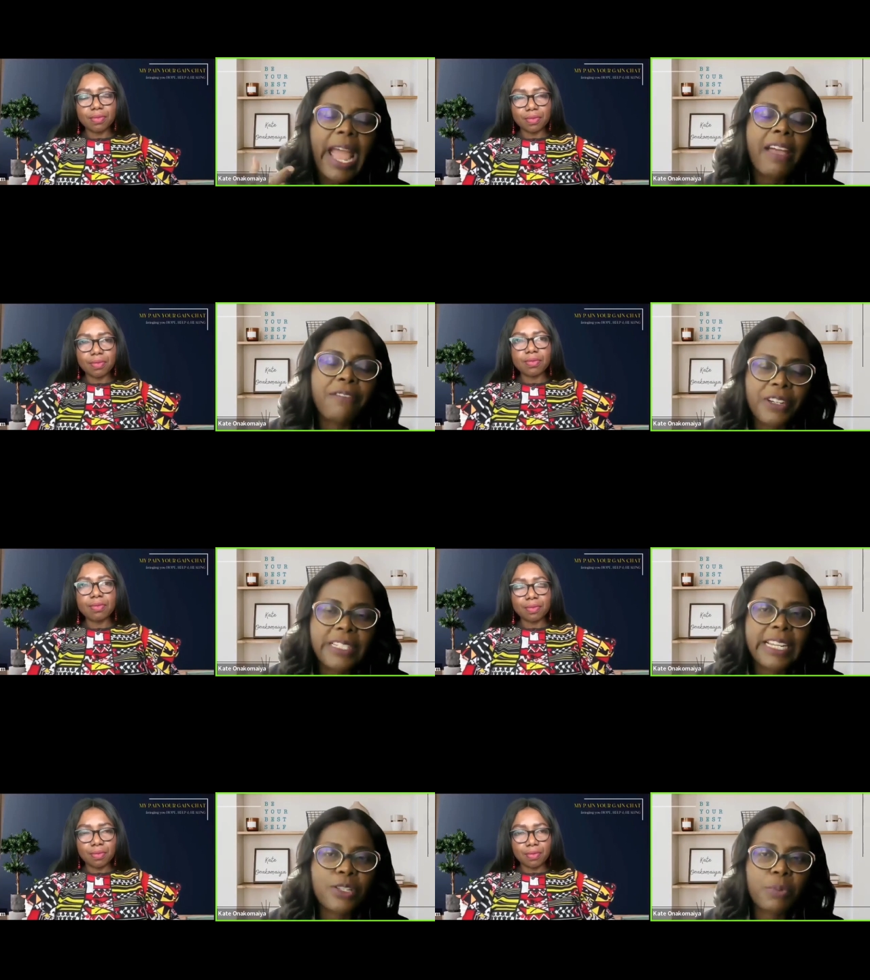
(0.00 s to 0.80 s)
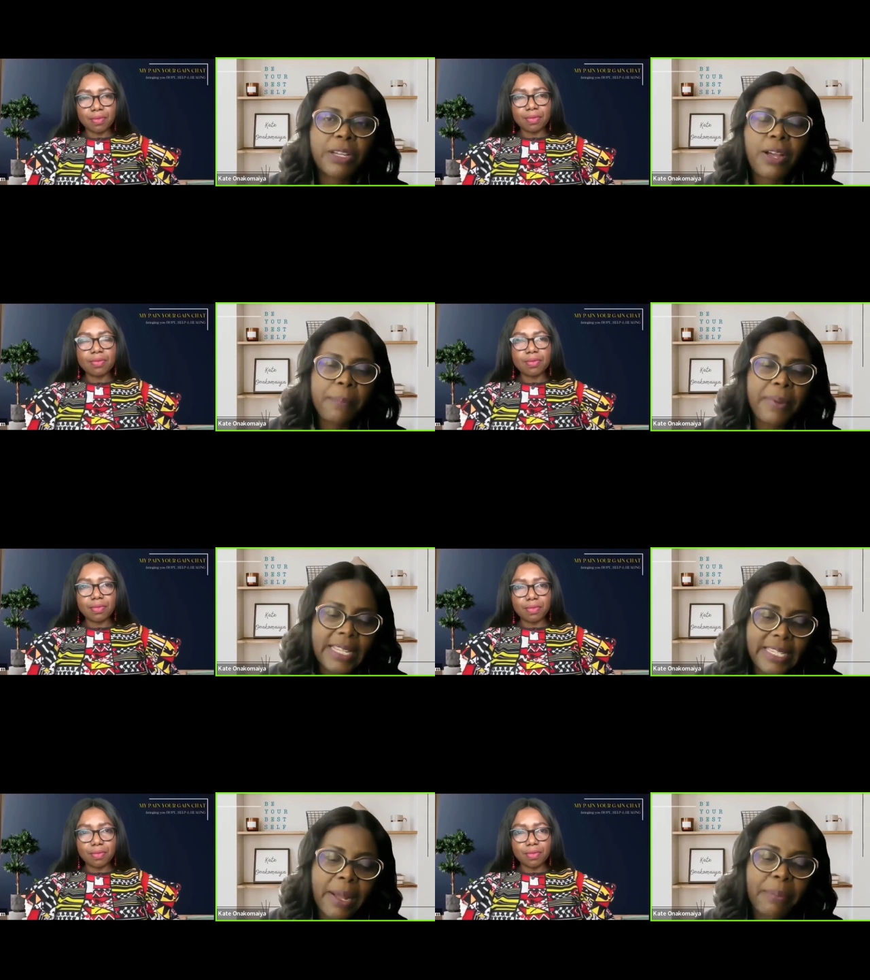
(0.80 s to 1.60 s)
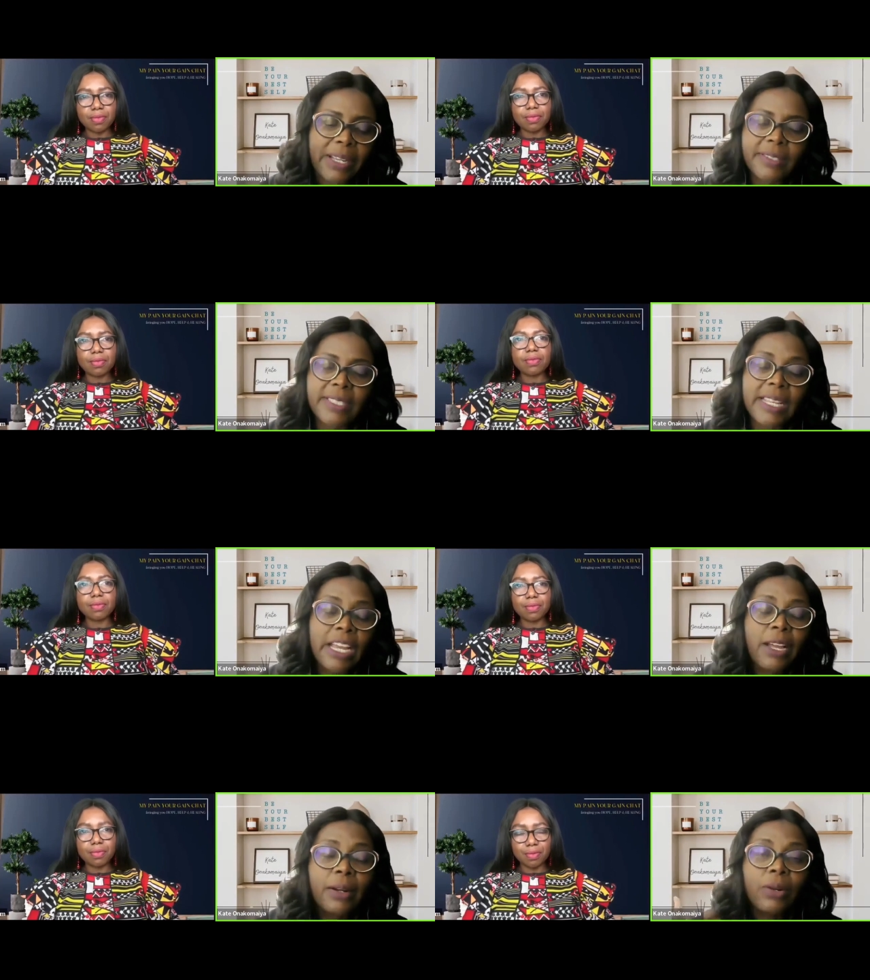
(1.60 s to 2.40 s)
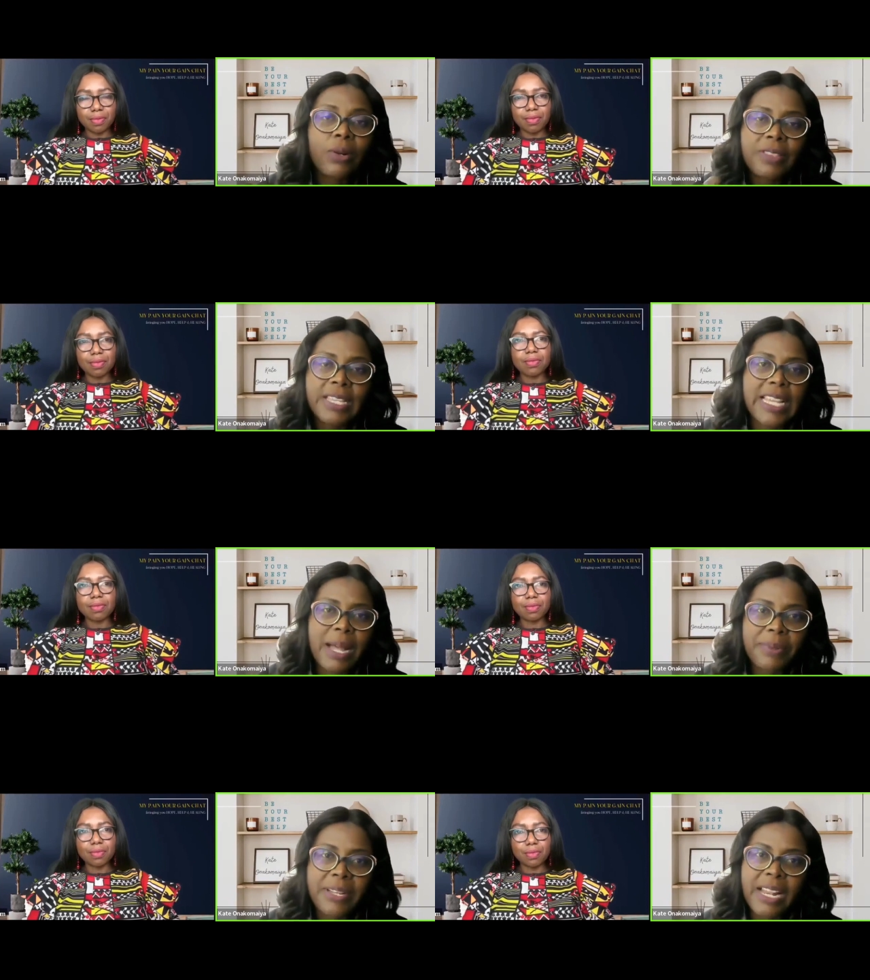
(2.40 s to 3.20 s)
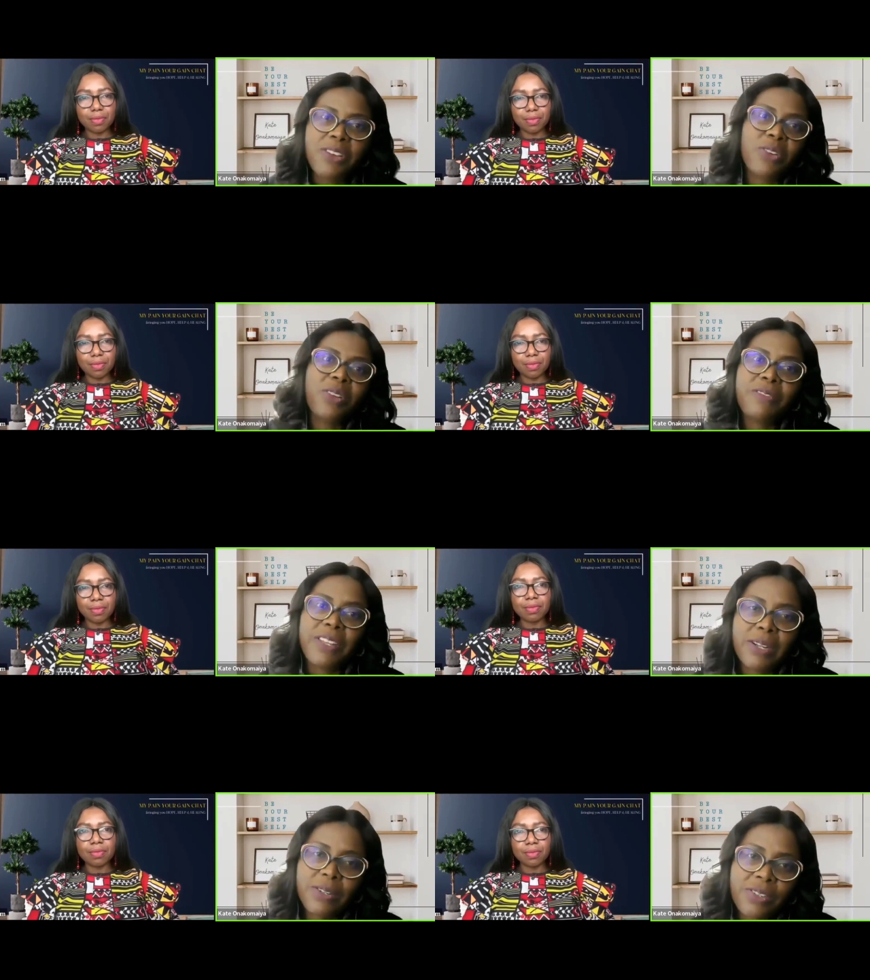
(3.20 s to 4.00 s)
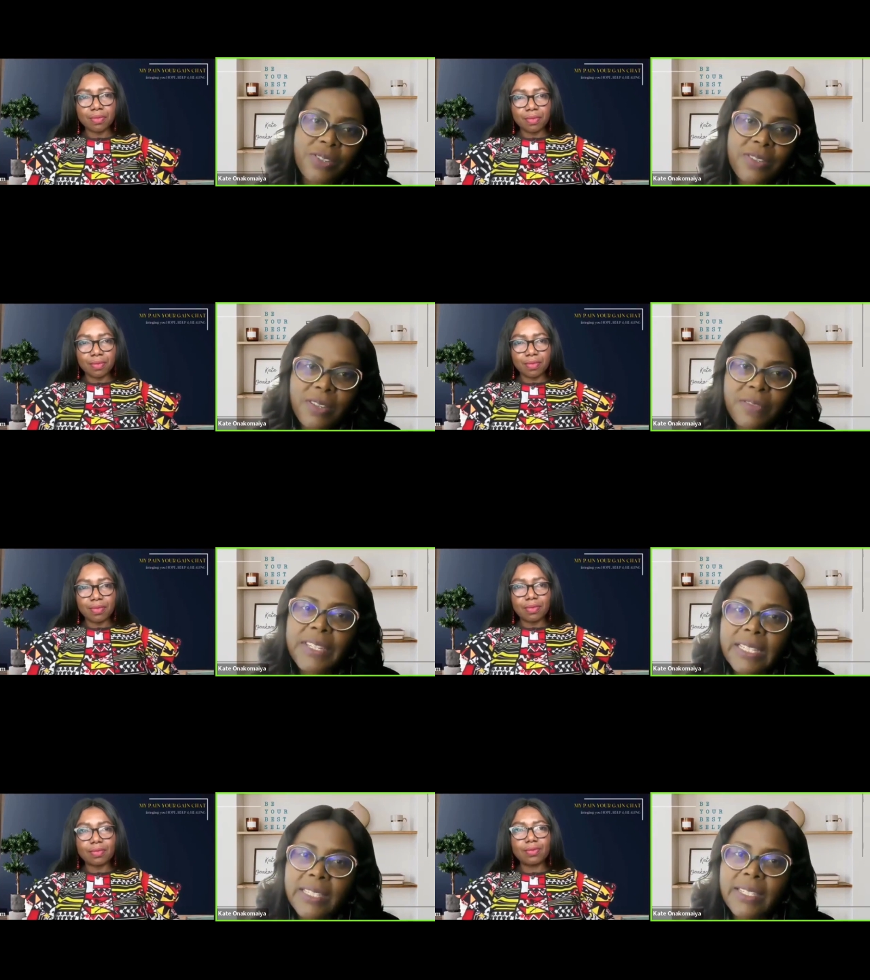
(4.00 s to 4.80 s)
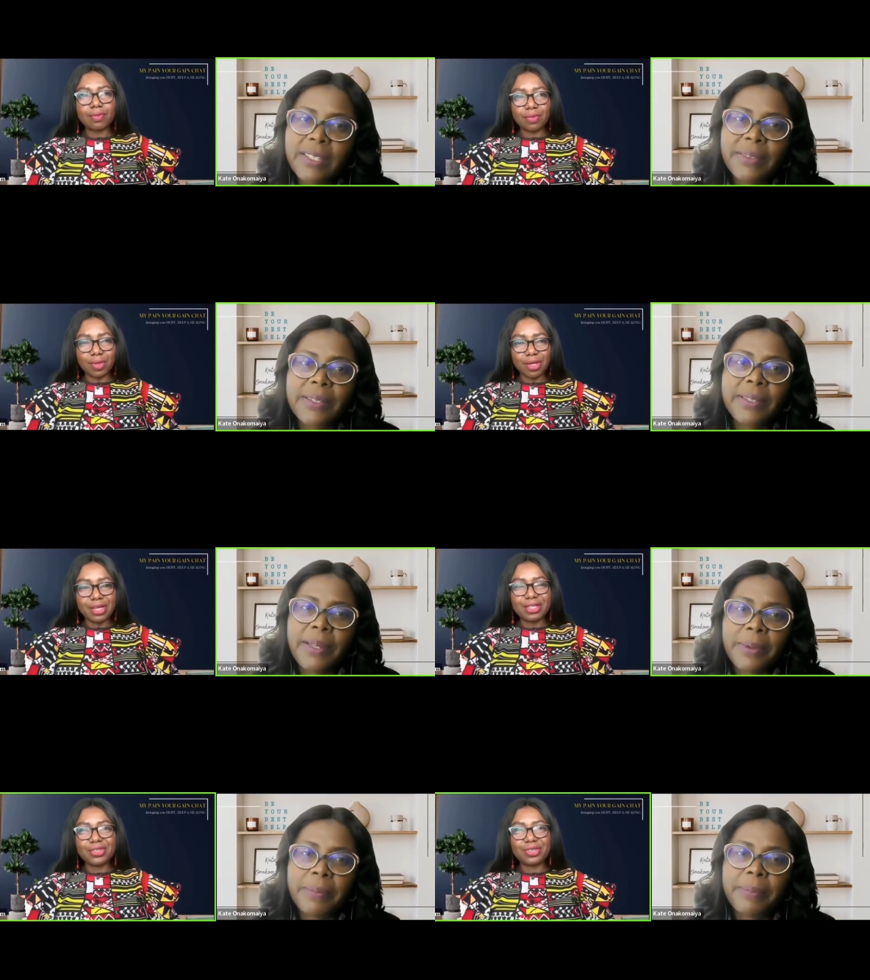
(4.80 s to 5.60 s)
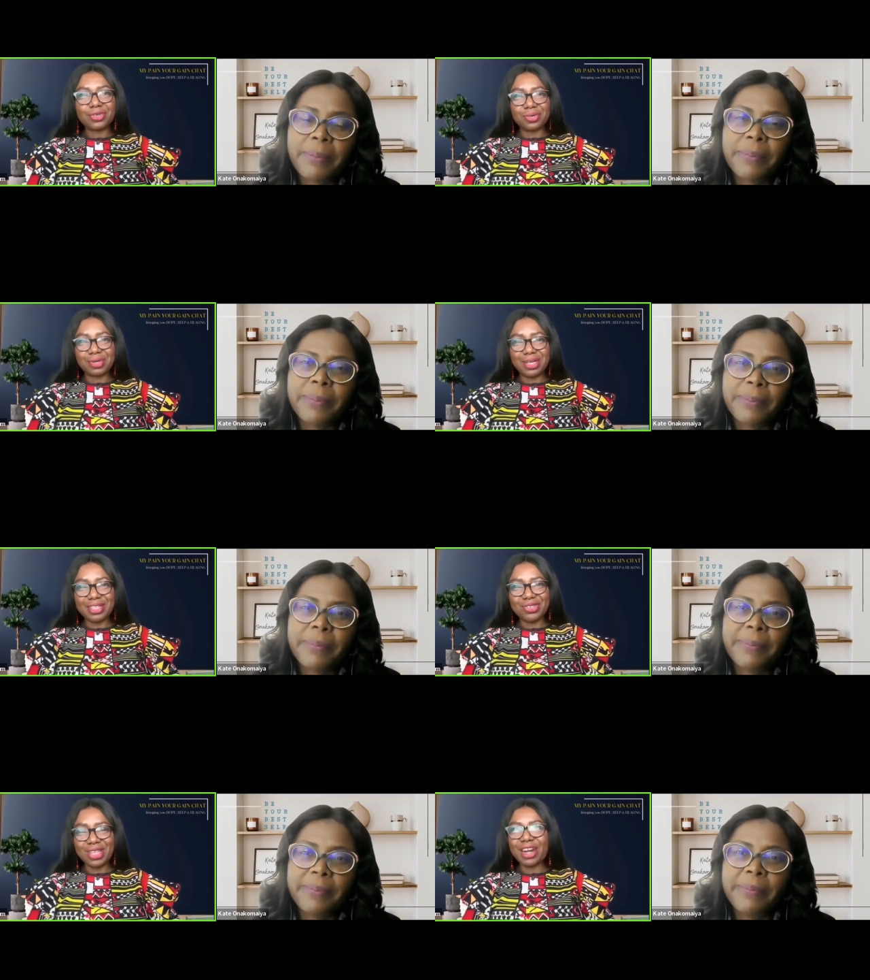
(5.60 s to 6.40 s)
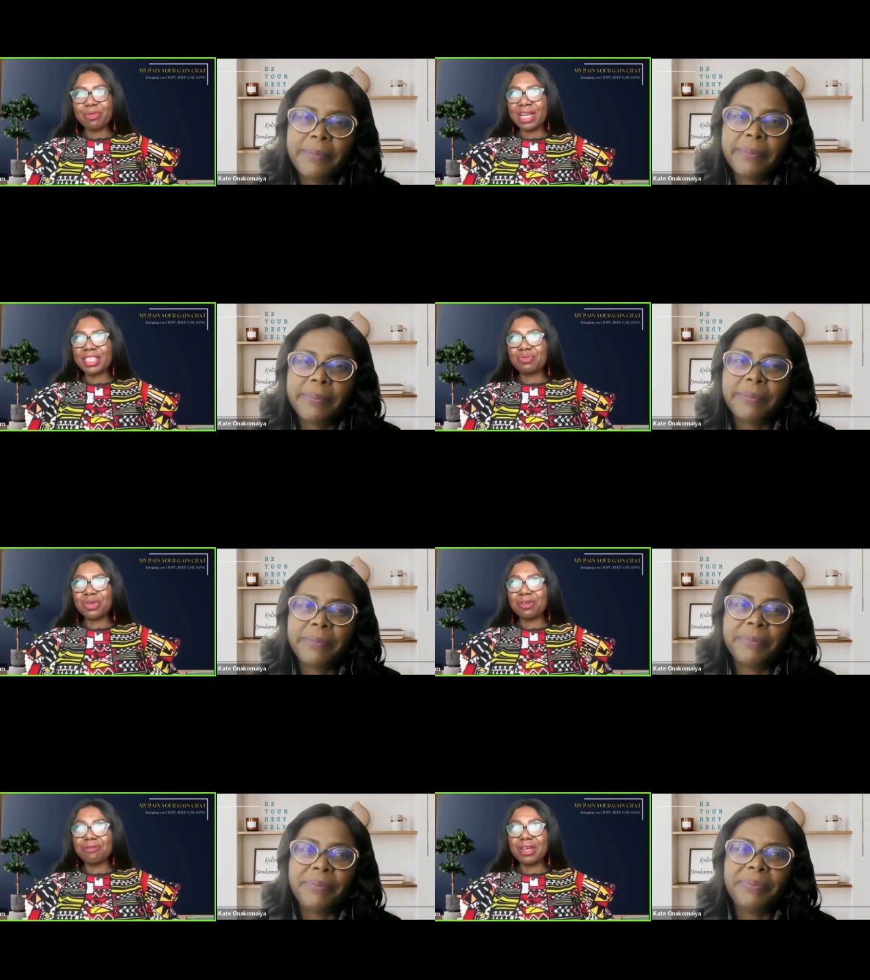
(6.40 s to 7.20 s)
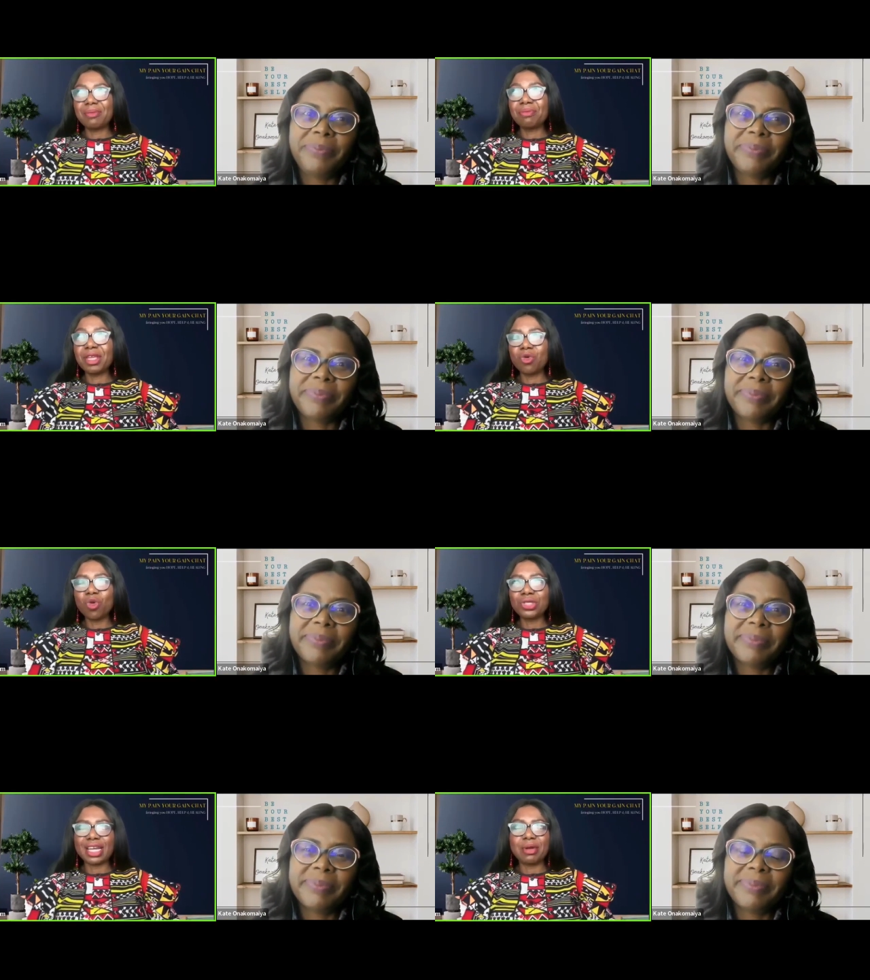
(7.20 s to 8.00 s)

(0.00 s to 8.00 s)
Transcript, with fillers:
Speaker 1: every day to become better because growth mm. is happening and you're not even conscious of it. That is true.
Speaker 2: That is true. That reminds me of um, a quote. I can't